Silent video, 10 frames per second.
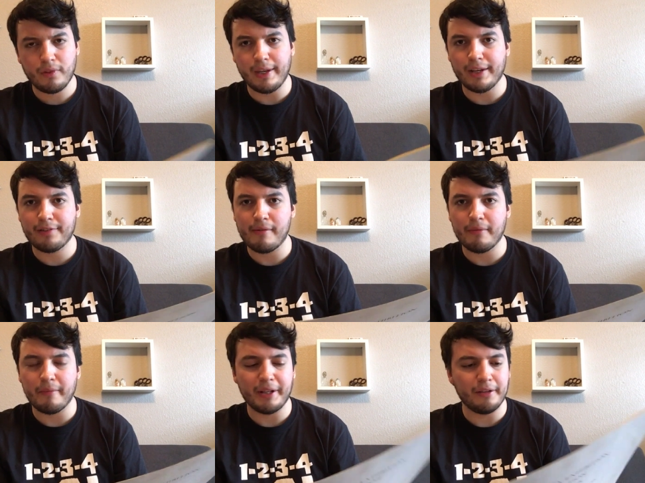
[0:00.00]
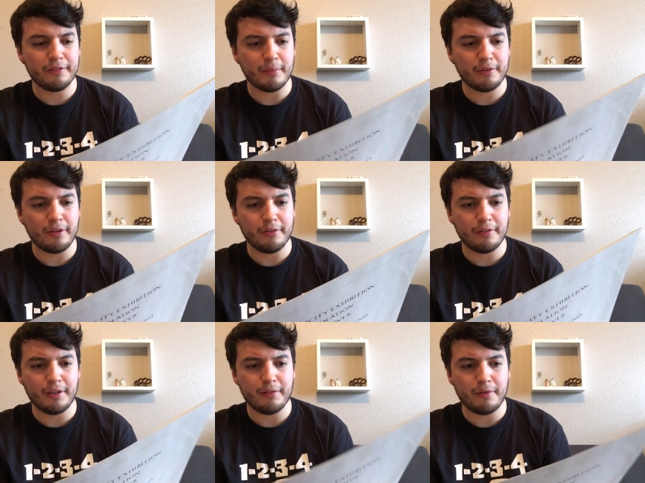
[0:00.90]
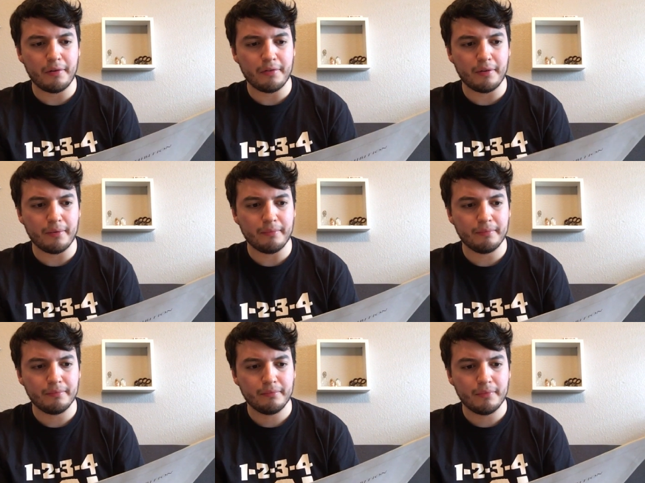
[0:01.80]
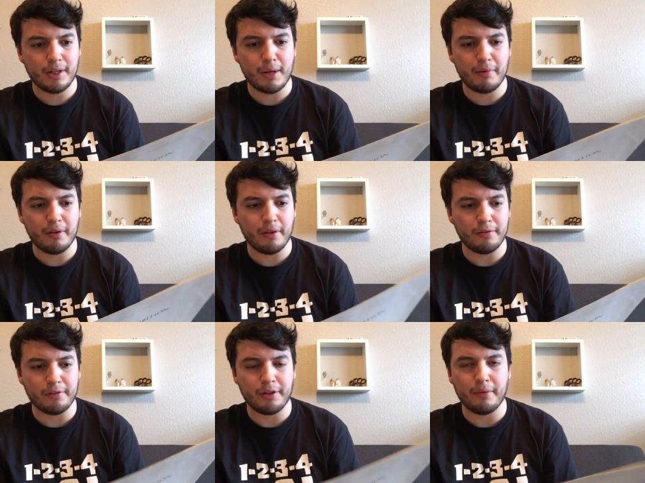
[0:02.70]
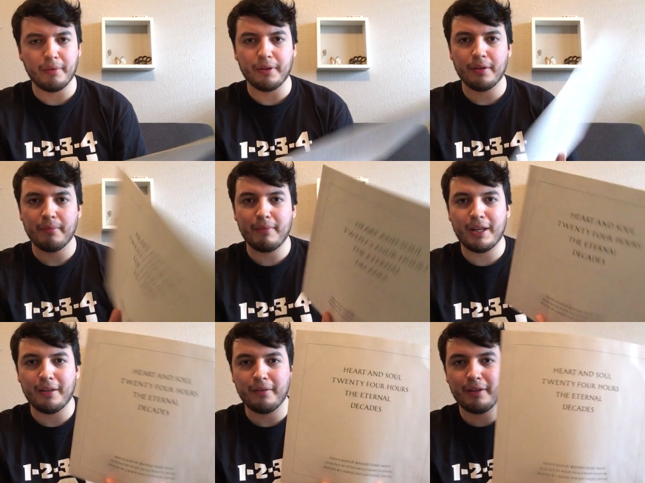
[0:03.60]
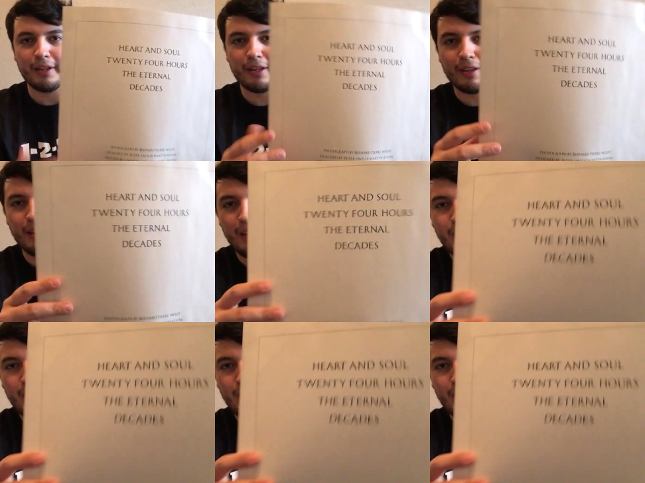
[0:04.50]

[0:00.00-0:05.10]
The next album on my list comes close, and so does the a couple others on here. But man, look at that!